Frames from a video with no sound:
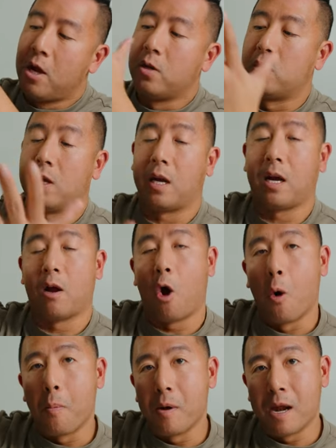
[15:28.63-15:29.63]
so you can kind of
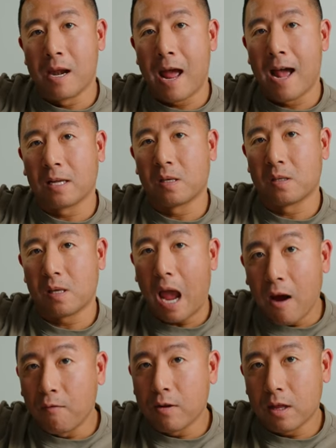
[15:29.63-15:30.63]
open and access
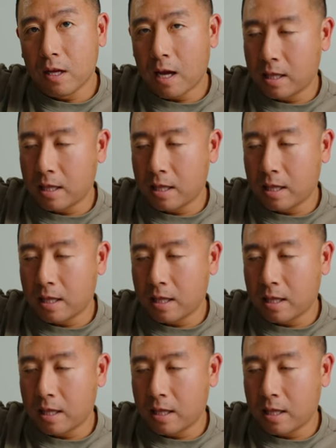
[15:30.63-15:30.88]
everything